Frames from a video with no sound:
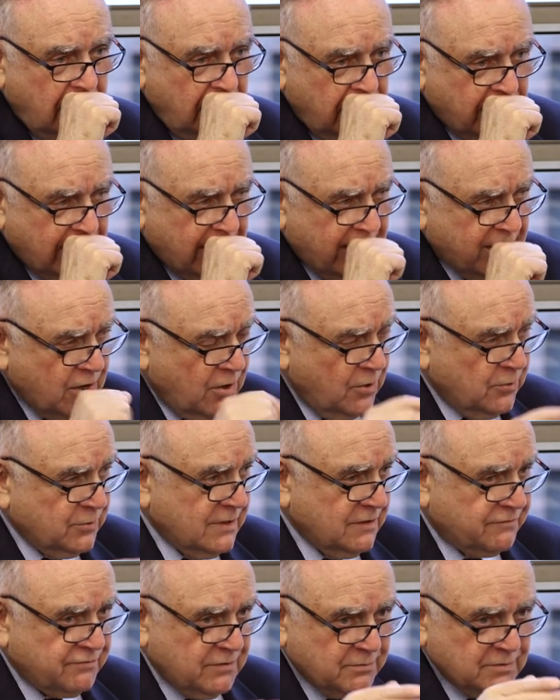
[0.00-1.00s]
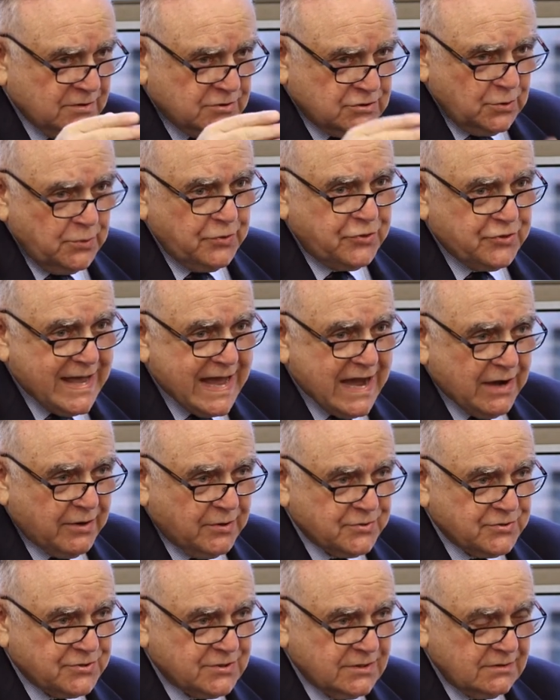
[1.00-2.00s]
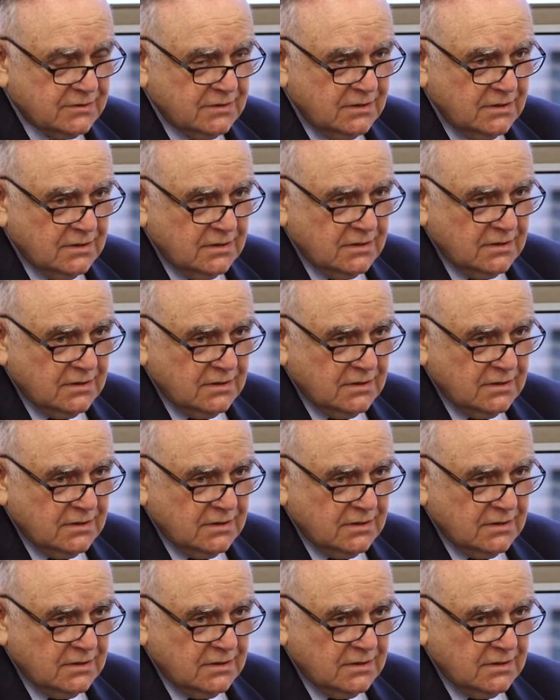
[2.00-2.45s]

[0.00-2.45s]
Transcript: I owned it from 2000,